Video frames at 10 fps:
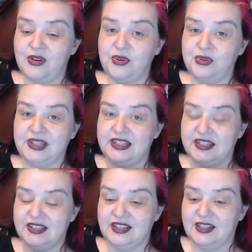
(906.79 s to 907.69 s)
whole
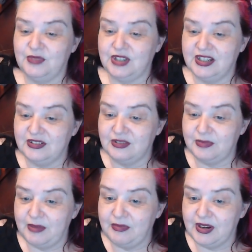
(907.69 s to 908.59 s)
list and I'm trying to
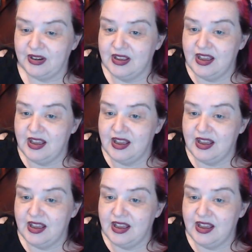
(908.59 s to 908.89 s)
remember.